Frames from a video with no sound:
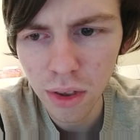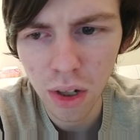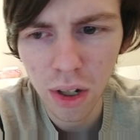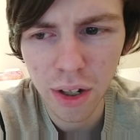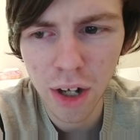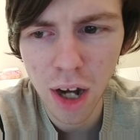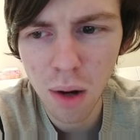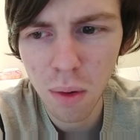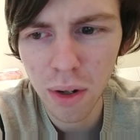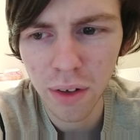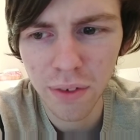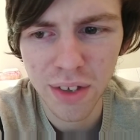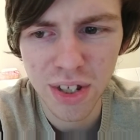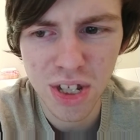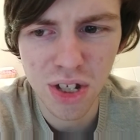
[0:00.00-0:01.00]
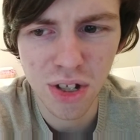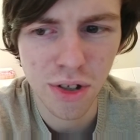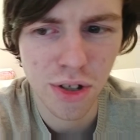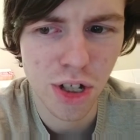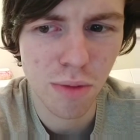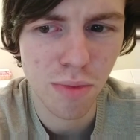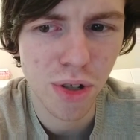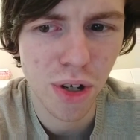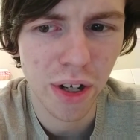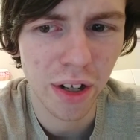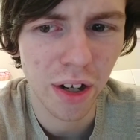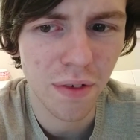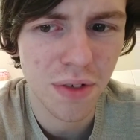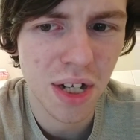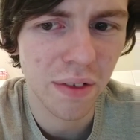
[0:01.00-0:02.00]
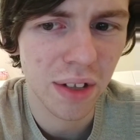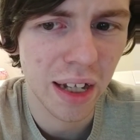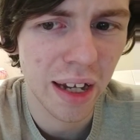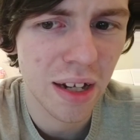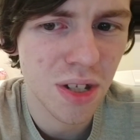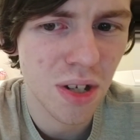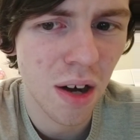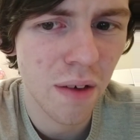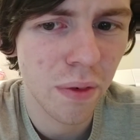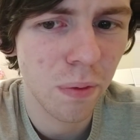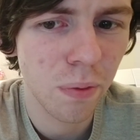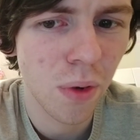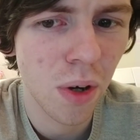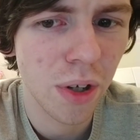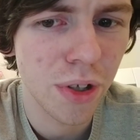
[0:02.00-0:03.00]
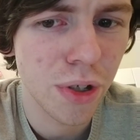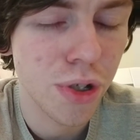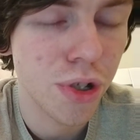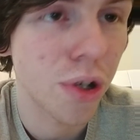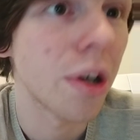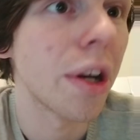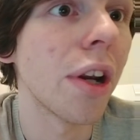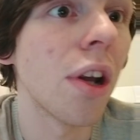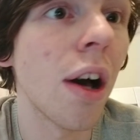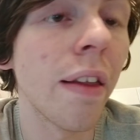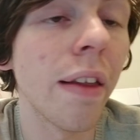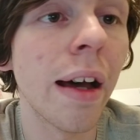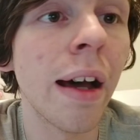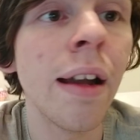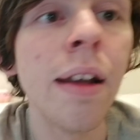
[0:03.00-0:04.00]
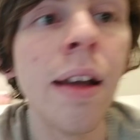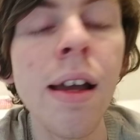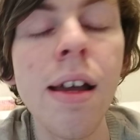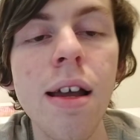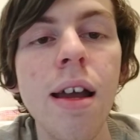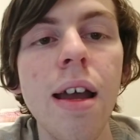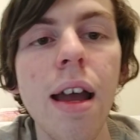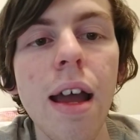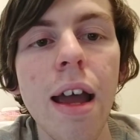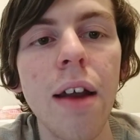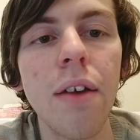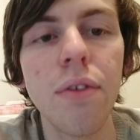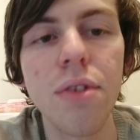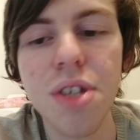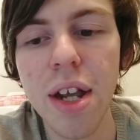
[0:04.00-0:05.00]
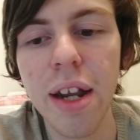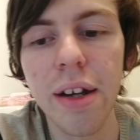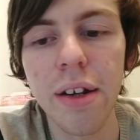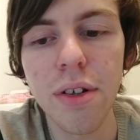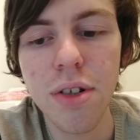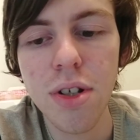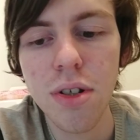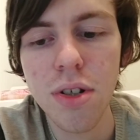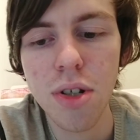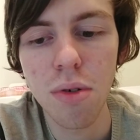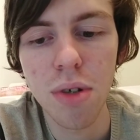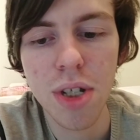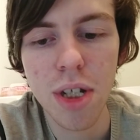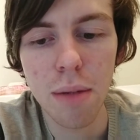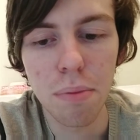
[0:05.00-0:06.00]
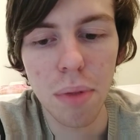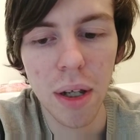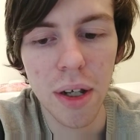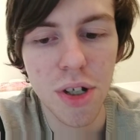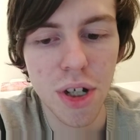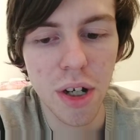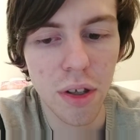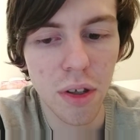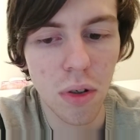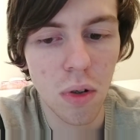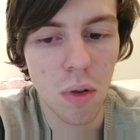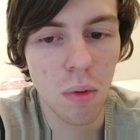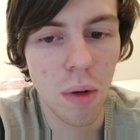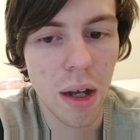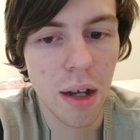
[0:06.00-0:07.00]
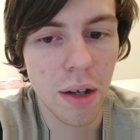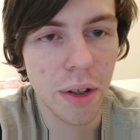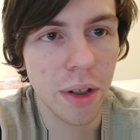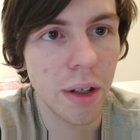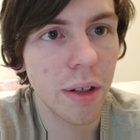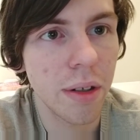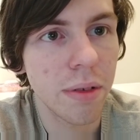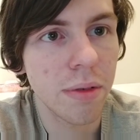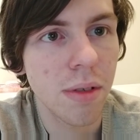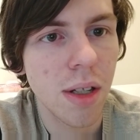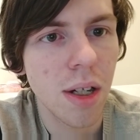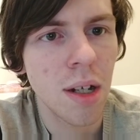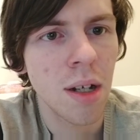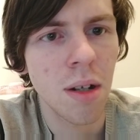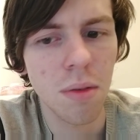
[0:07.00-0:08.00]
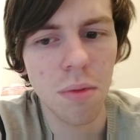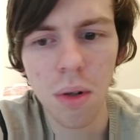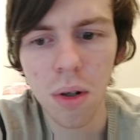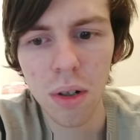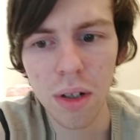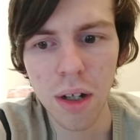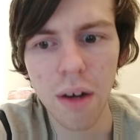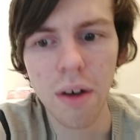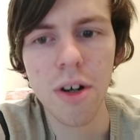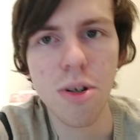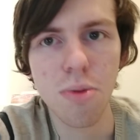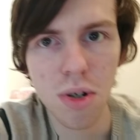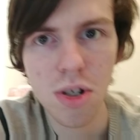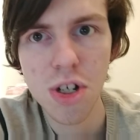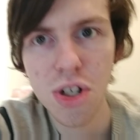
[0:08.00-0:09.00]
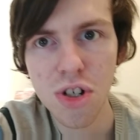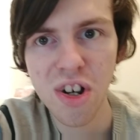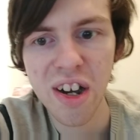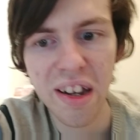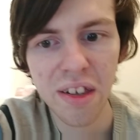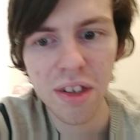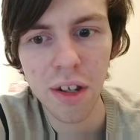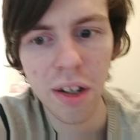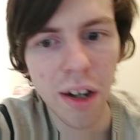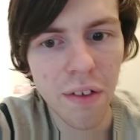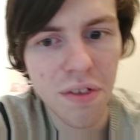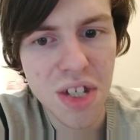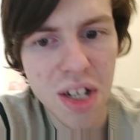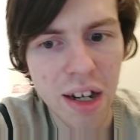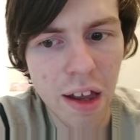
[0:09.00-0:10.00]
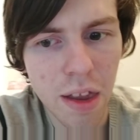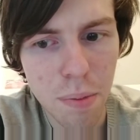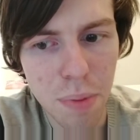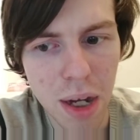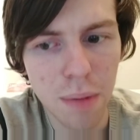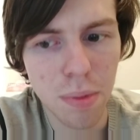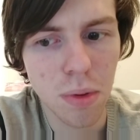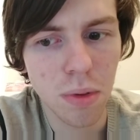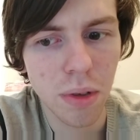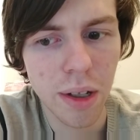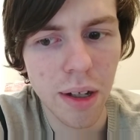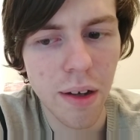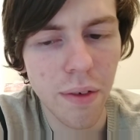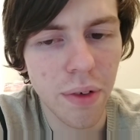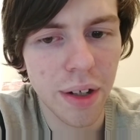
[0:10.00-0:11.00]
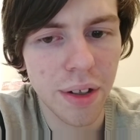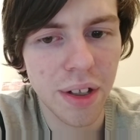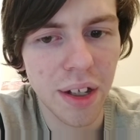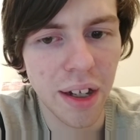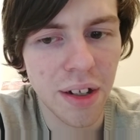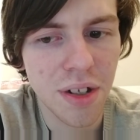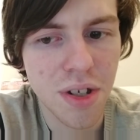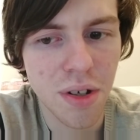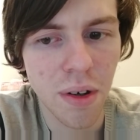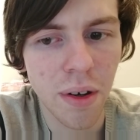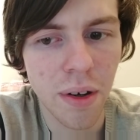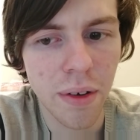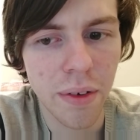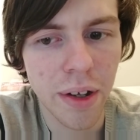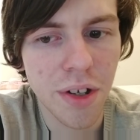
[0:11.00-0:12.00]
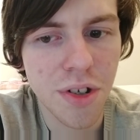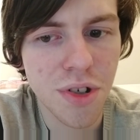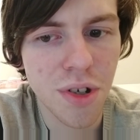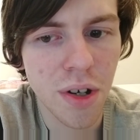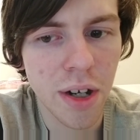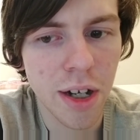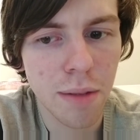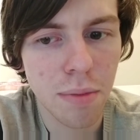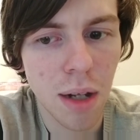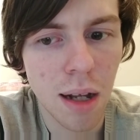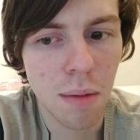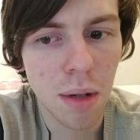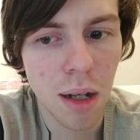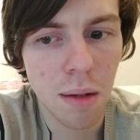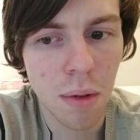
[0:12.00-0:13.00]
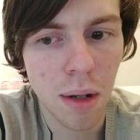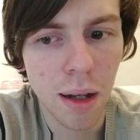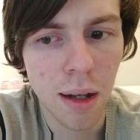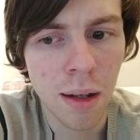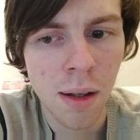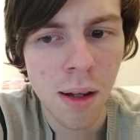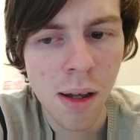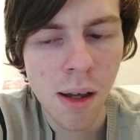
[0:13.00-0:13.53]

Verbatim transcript: Like no one on this YouTube journey that I've seen of cancer, I haven't followed a journey like that and seen it to its completion and thought, wow, you know, what courage, what strength. You know, I've seen other people that have had cancer on their journey, blah blah blah.